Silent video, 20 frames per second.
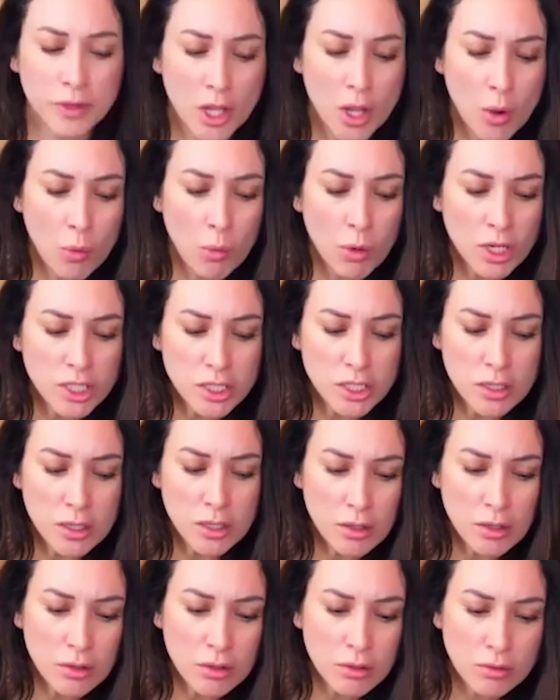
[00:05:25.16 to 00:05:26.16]
What do
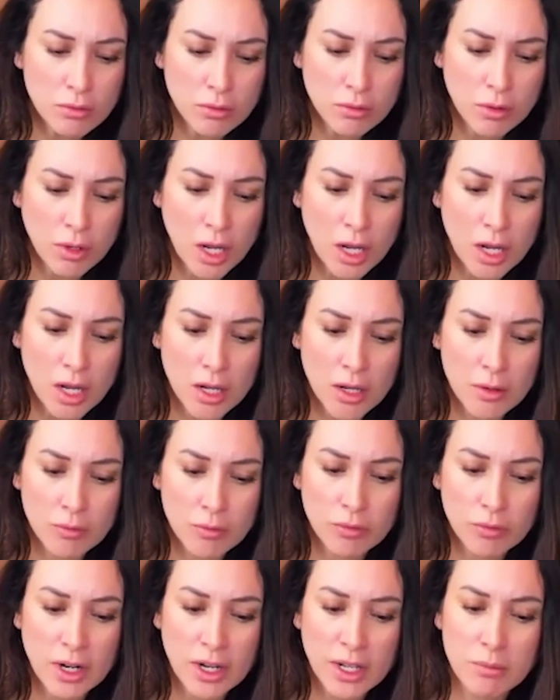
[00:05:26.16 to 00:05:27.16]
you
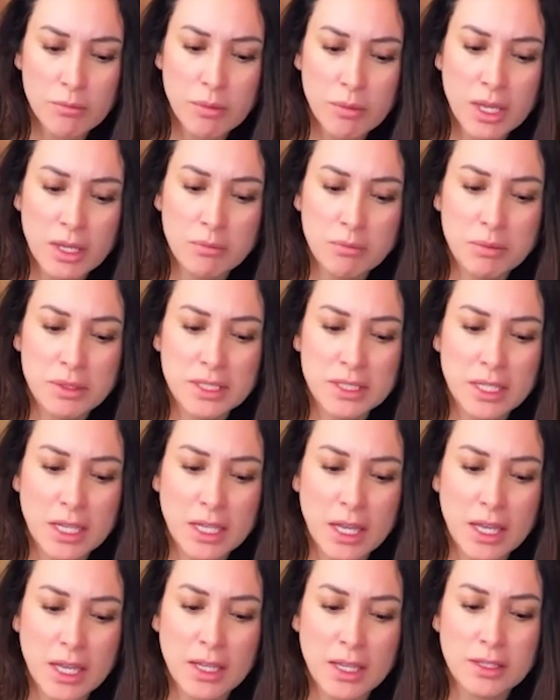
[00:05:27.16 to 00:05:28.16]
recommend
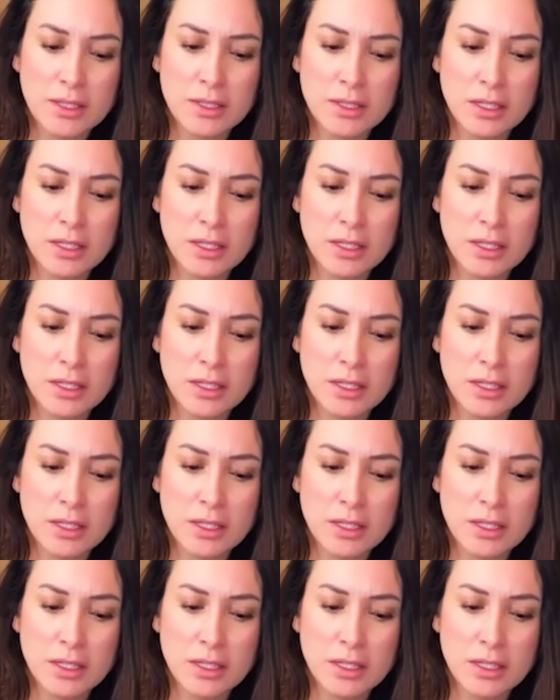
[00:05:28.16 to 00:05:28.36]
besides